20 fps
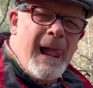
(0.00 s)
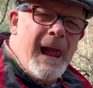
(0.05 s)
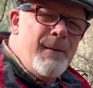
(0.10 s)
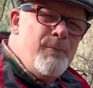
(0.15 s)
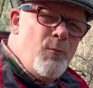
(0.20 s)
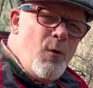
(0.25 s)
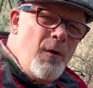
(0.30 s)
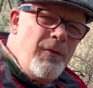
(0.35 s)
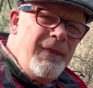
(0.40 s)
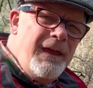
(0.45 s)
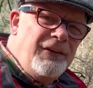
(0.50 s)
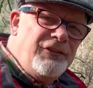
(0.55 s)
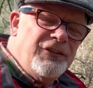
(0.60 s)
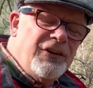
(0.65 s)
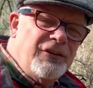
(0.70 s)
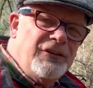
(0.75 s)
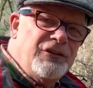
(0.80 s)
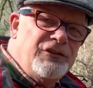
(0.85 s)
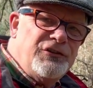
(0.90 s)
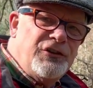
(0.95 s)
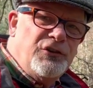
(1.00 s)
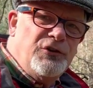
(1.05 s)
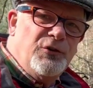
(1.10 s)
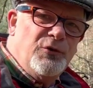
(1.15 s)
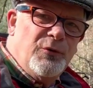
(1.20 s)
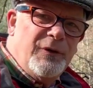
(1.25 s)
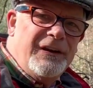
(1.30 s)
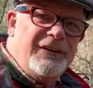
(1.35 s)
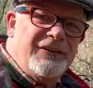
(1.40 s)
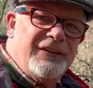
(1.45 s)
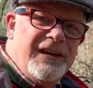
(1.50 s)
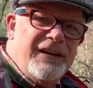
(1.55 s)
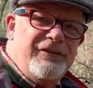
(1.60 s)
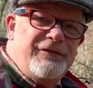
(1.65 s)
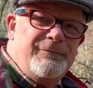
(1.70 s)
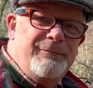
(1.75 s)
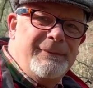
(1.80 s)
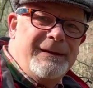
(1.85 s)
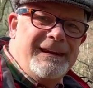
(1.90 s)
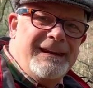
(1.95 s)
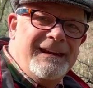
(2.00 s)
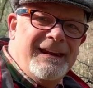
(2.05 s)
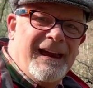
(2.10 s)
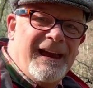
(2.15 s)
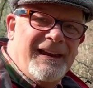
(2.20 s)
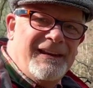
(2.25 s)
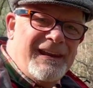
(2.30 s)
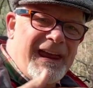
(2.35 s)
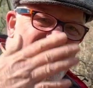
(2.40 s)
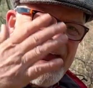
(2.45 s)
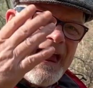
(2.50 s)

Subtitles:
and what that's going to do is give me an